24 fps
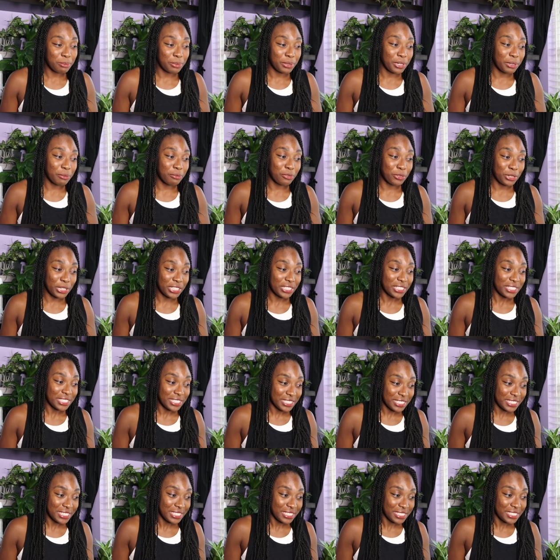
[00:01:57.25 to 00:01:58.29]
but
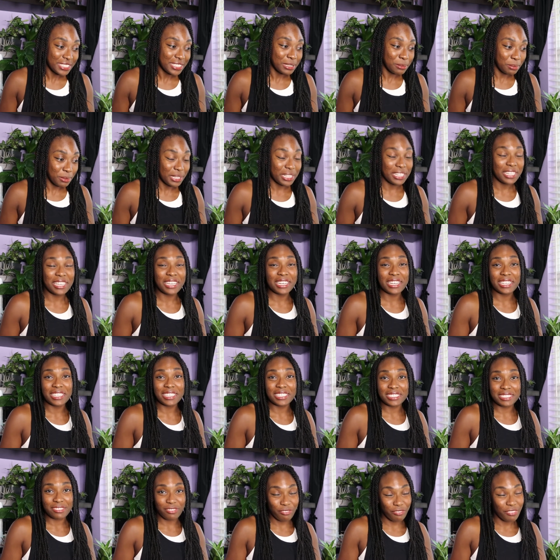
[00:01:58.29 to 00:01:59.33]
realistically speaking, and
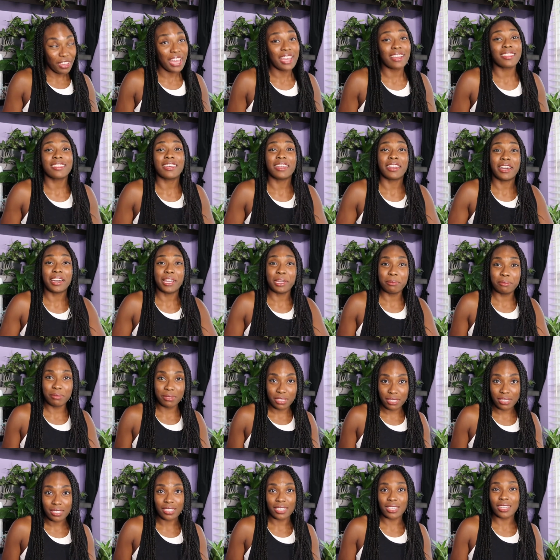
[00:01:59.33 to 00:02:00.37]
this fact that I am
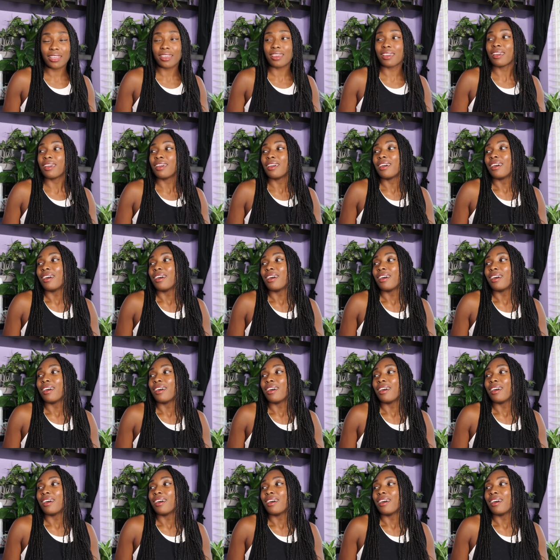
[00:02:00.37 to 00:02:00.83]
learning,